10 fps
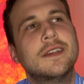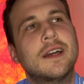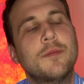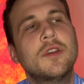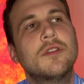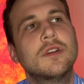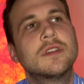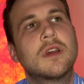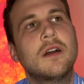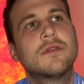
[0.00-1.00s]
I mean, there
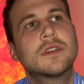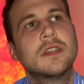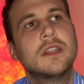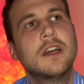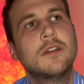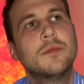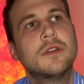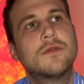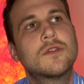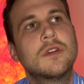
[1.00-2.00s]
is obviously an element
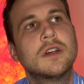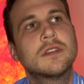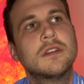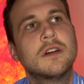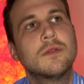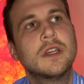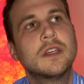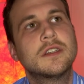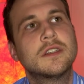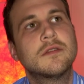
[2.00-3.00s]
of trust in all
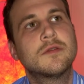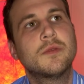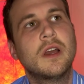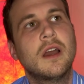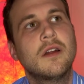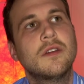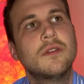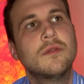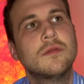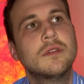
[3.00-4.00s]
relationships, but how do
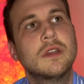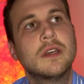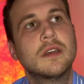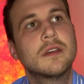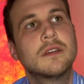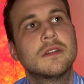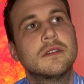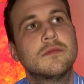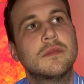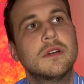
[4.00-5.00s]
you, like,
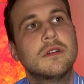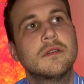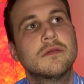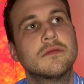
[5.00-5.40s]
bro?